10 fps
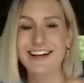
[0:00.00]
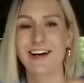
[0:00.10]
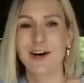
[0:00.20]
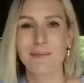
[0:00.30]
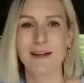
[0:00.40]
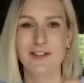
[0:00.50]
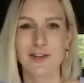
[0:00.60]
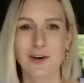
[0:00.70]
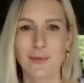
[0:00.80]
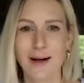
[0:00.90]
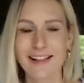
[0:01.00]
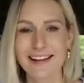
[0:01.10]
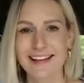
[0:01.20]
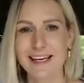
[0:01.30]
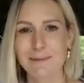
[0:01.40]
I hope that you're all well
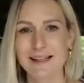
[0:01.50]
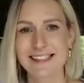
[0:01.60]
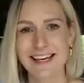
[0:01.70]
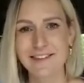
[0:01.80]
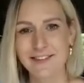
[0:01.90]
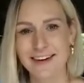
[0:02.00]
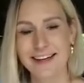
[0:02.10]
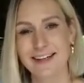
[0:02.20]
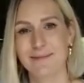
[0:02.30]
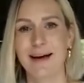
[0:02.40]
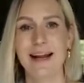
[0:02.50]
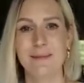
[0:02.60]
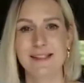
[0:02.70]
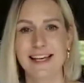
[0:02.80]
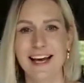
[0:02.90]
and keeping safe. My
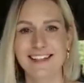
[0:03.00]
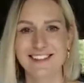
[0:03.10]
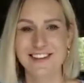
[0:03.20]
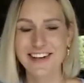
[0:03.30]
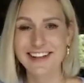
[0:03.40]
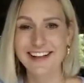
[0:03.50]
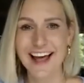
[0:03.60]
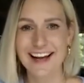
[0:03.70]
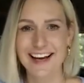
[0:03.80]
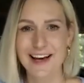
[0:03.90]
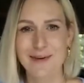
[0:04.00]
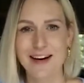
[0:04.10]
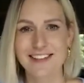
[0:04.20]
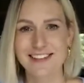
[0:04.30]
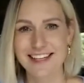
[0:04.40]
name is Candice Kriel and I'm
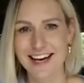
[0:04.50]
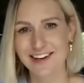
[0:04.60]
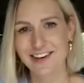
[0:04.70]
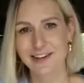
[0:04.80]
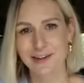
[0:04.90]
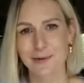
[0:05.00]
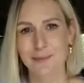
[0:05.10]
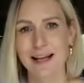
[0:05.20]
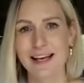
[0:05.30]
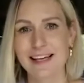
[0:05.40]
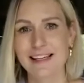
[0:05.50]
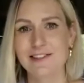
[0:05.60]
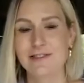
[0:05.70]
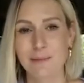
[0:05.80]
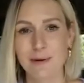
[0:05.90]
married to Dan Kriel, who
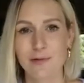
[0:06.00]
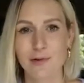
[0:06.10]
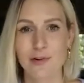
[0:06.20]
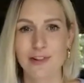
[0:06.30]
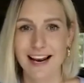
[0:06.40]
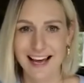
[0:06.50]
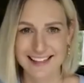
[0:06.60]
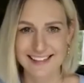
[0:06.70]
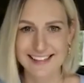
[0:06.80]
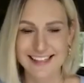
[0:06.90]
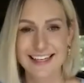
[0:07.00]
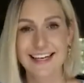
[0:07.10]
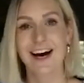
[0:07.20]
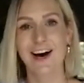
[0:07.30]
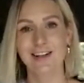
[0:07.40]
plays rugby for the Lions.
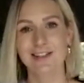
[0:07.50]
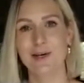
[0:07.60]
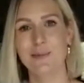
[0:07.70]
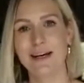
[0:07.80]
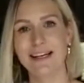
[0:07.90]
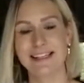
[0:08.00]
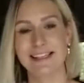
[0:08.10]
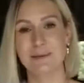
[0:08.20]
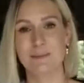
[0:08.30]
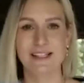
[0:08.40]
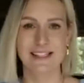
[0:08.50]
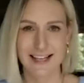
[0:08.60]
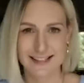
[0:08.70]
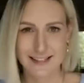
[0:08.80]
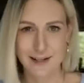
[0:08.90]
October is Breast
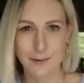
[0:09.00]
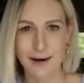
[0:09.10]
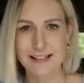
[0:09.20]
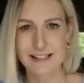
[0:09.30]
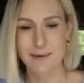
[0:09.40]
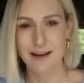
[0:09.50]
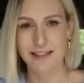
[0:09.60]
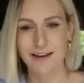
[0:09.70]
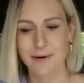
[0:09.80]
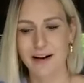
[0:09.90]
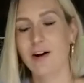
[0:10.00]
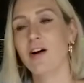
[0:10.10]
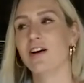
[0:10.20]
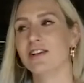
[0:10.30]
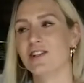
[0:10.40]
Cancer Awareness Month, and when I got
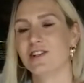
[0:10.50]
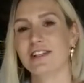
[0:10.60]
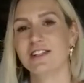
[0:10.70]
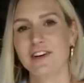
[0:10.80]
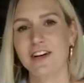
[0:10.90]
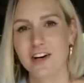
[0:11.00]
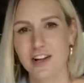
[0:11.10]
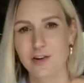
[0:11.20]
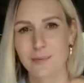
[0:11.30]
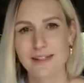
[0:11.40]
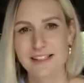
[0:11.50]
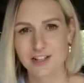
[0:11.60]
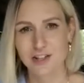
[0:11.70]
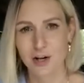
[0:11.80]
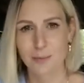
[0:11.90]
asked to do this video, I thought it'd be
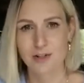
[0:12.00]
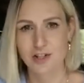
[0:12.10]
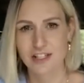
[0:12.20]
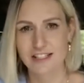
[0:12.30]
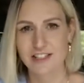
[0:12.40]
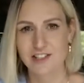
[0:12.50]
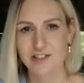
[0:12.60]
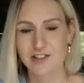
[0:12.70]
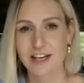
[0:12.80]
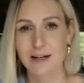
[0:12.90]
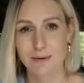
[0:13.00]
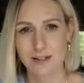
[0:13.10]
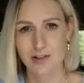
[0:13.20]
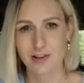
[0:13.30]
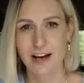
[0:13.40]
such a good opportunity to get my
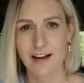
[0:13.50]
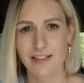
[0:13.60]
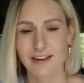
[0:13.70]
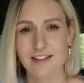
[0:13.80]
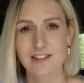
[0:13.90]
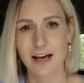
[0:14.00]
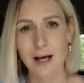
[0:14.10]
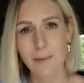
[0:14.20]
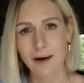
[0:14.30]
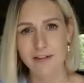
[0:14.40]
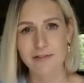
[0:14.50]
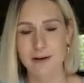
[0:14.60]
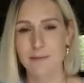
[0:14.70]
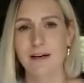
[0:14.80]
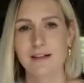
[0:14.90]
story out there and to help other
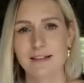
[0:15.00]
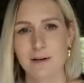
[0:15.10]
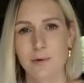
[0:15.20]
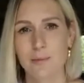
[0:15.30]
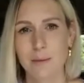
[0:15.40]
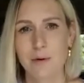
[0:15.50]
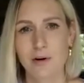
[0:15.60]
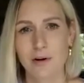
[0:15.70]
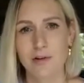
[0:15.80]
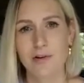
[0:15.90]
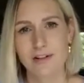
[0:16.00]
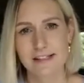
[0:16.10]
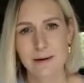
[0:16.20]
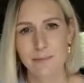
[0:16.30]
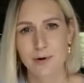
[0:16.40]
females that were maybe going through the
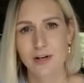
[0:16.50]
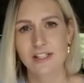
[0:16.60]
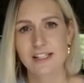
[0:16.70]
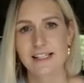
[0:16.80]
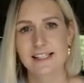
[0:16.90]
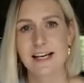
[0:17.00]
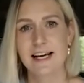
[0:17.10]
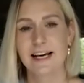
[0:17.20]
same process.